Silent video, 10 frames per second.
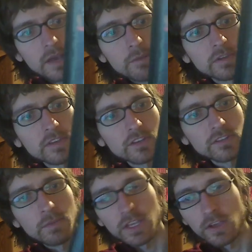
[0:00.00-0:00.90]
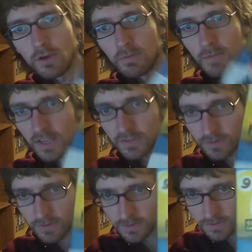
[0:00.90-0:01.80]
But it's actually by
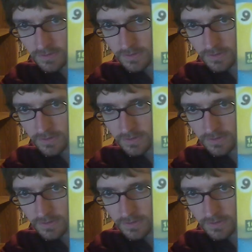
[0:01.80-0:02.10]
Codemasters.